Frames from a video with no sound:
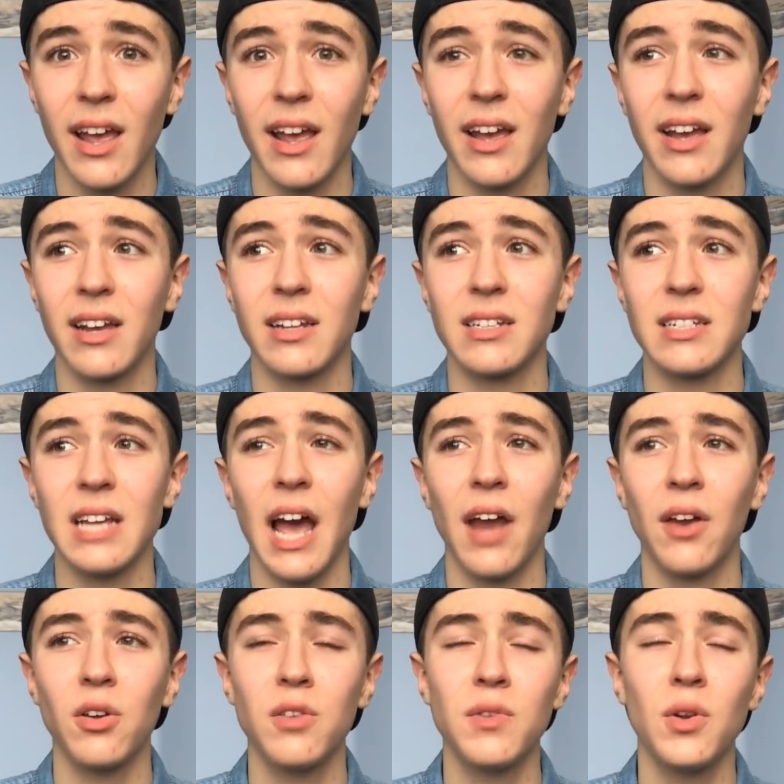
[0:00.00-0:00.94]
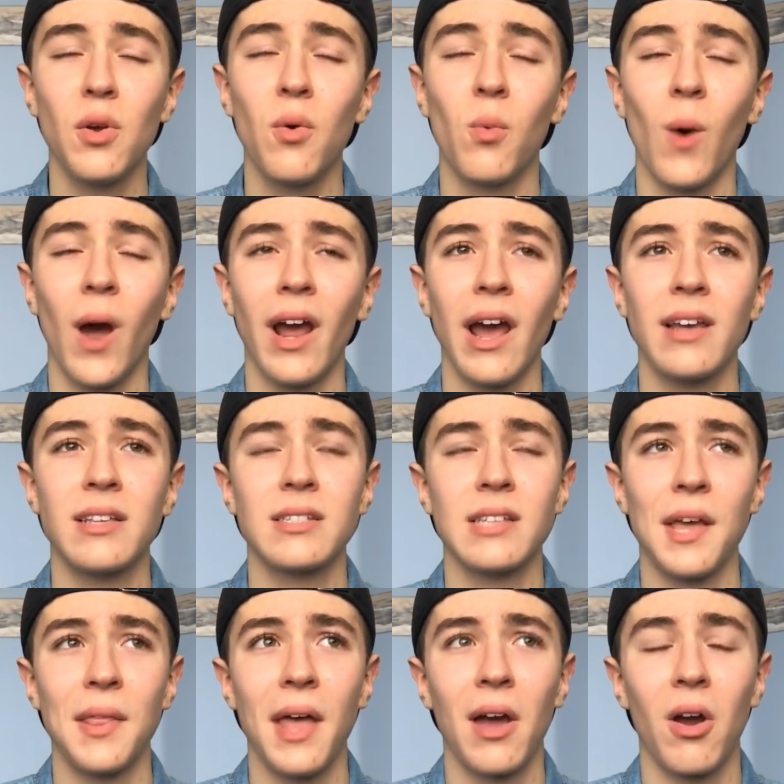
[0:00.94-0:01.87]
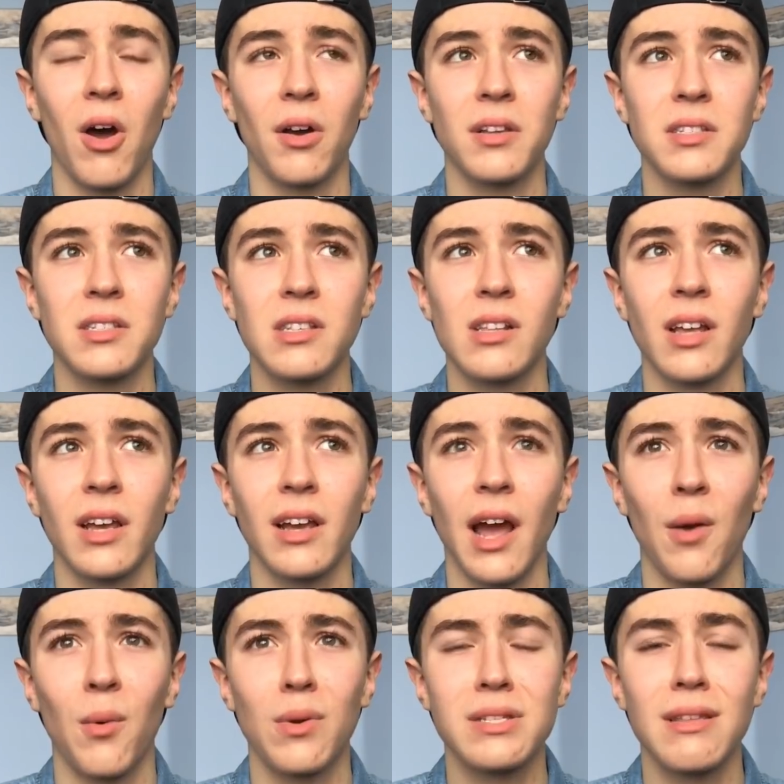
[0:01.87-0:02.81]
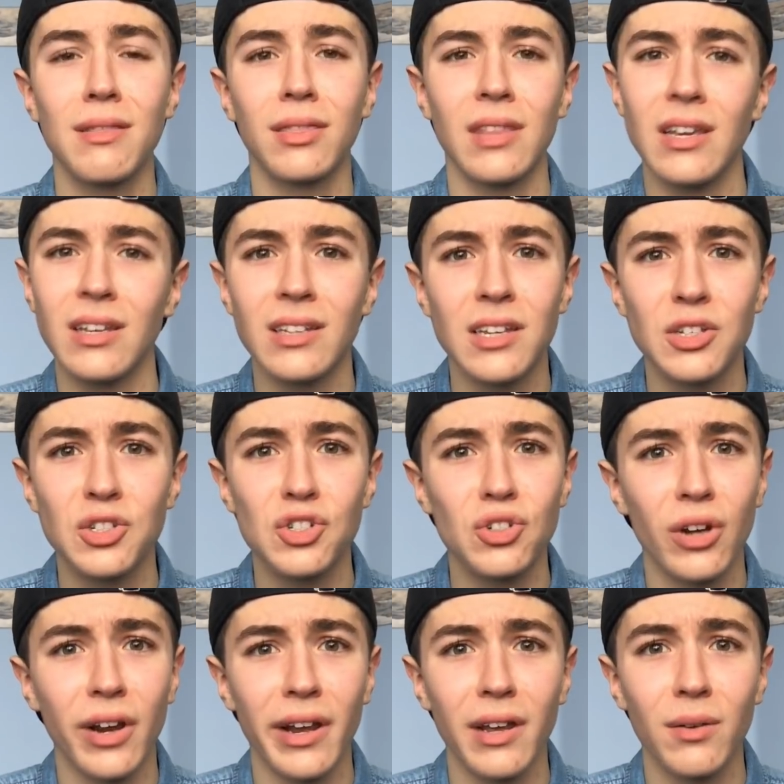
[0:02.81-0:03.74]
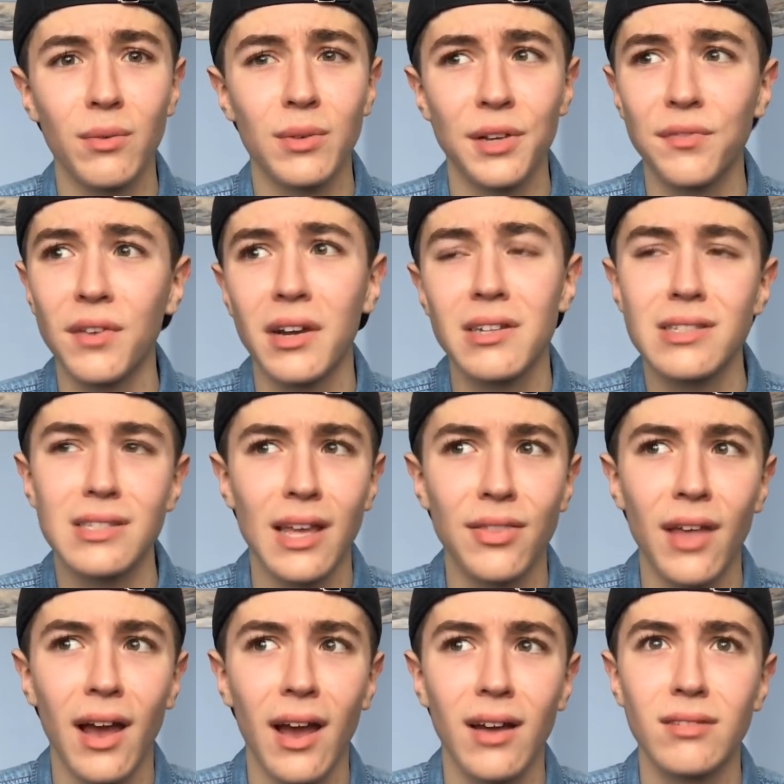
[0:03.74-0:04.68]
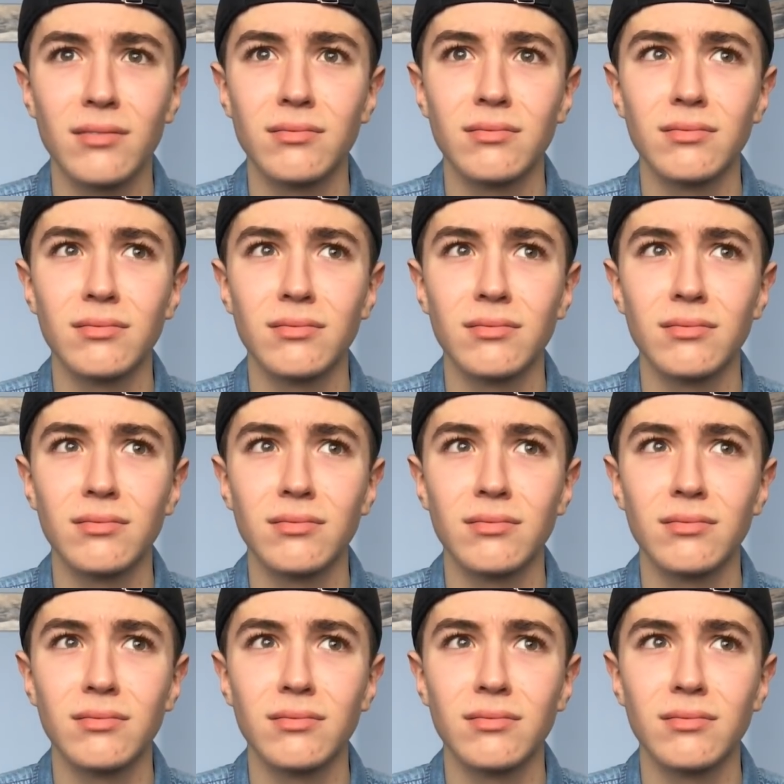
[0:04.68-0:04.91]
And I don't even know why I said that, honestly. Like I wasn't thinking straight when I fucking said that.